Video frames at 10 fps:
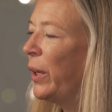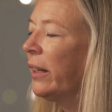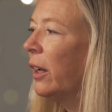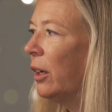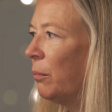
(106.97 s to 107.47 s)

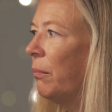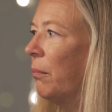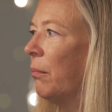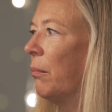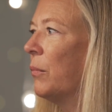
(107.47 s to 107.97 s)

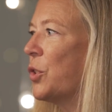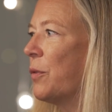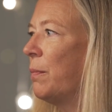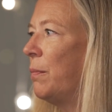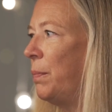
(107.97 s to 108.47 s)
income
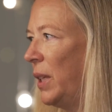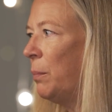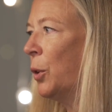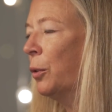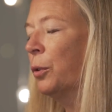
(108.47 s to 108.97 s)

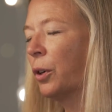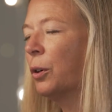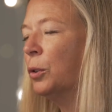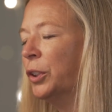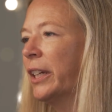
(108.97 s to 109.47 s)
people who
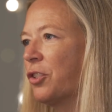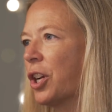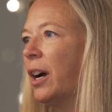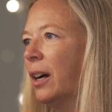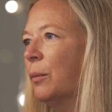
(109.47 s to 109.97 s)
are holding
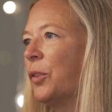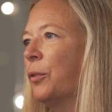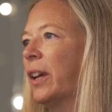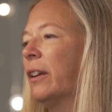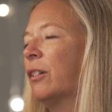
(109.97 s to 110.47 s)
jobs
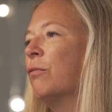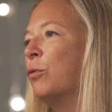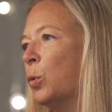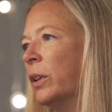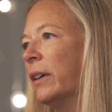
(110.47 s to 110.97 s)
who cannot
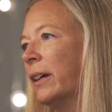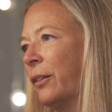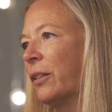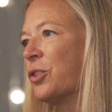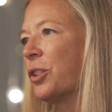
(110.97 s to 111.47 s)
afford
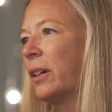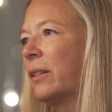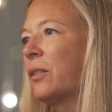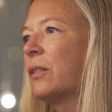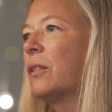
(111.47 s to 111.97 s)
health
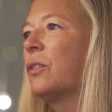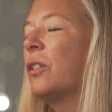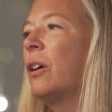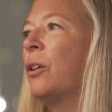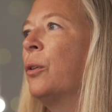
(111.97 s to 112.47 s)
insurance.
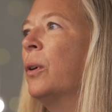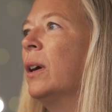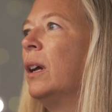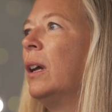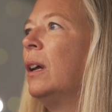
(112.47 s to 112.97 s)
So
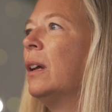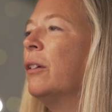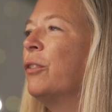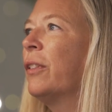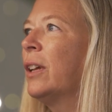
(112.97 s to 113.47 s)

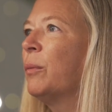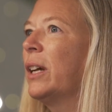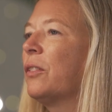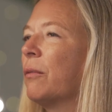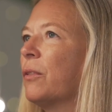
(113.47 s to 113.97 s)
if you think
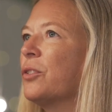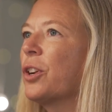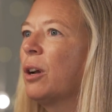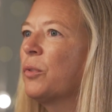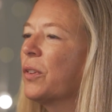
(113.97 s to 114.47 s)
about some of the
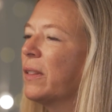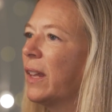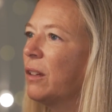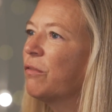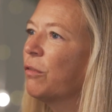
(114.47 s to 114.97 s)
jobs that
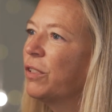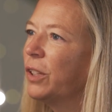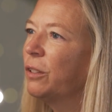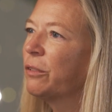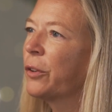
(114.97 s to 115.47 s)
they
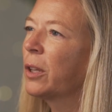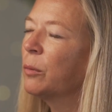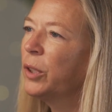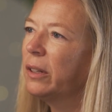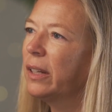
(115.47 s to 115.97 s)
fulfill for the
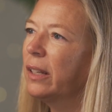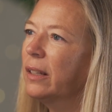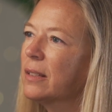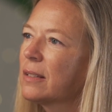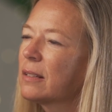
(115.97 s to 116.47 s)

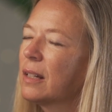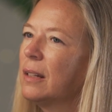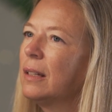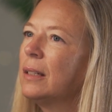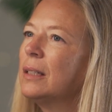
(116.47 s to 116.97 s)
community, it's
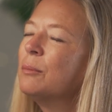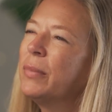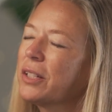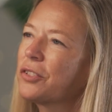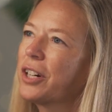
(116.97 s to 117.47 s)

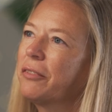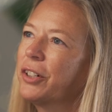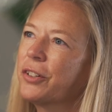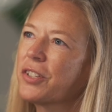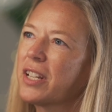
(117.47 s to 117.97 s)
bus drivers